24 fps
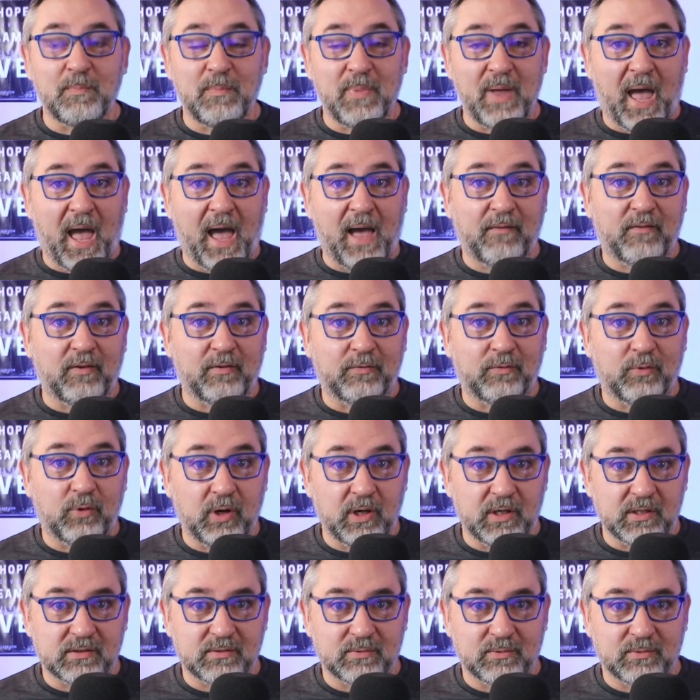have a
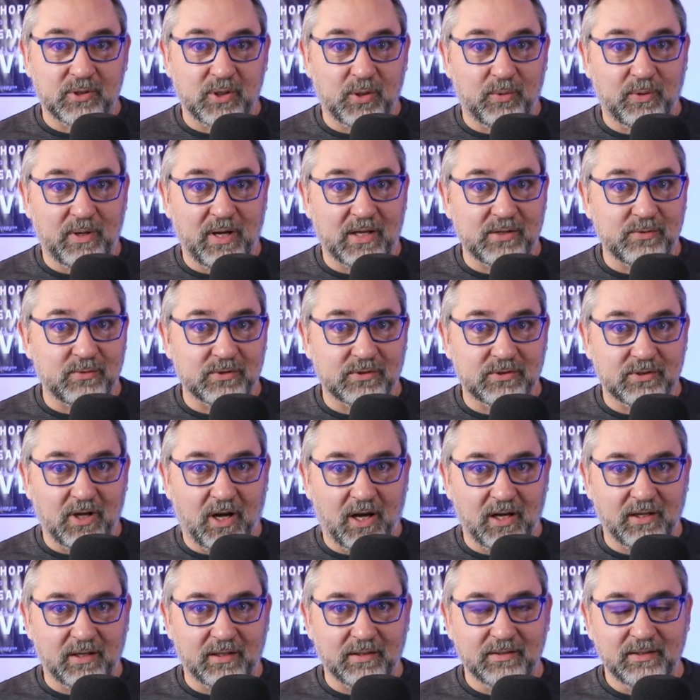voice where no one else was
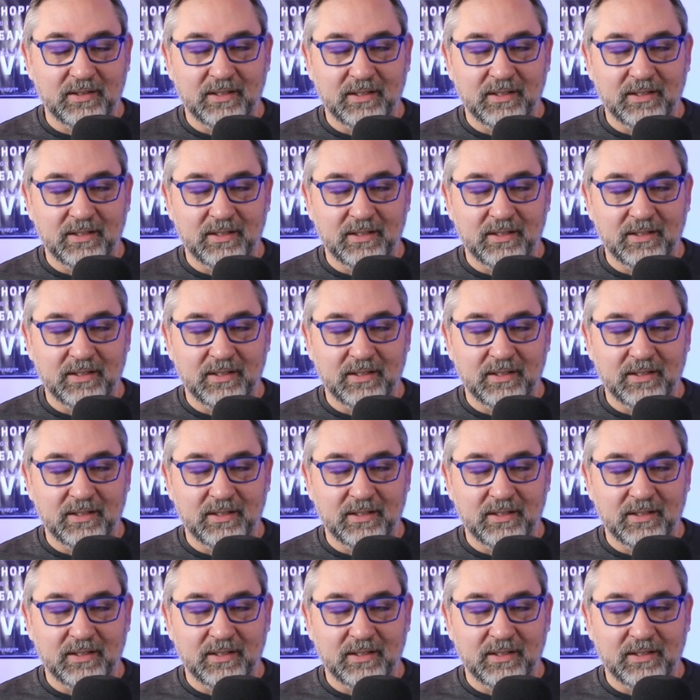talking.